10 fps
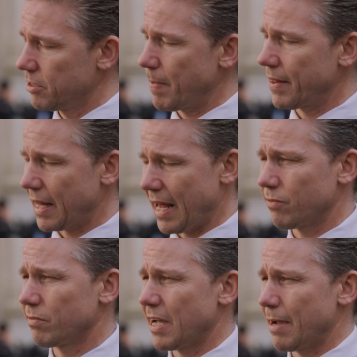spent a
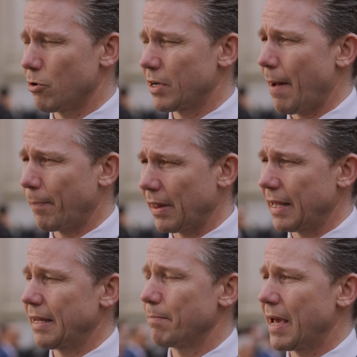lot of time on Capitol
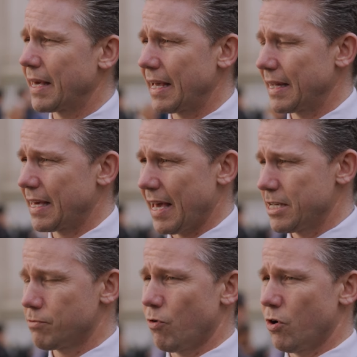Hill making the
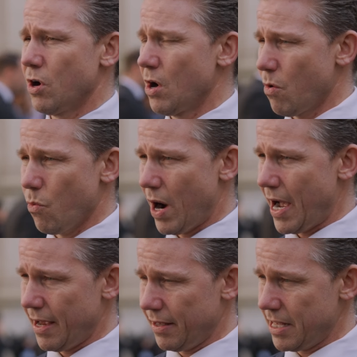case for
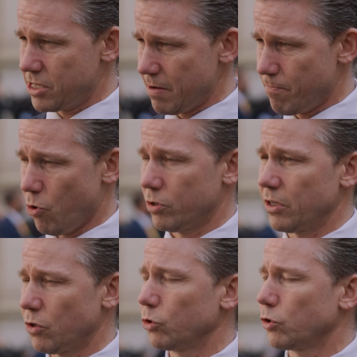why it's
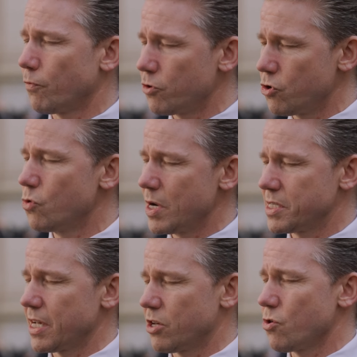important also for
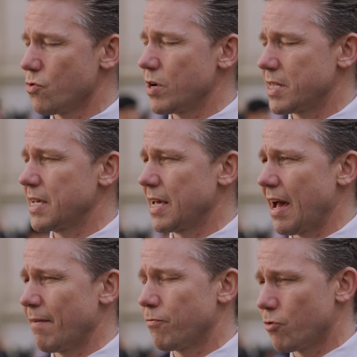US security
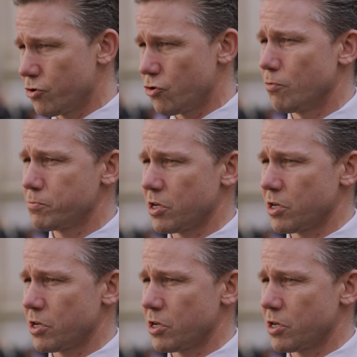and for Europe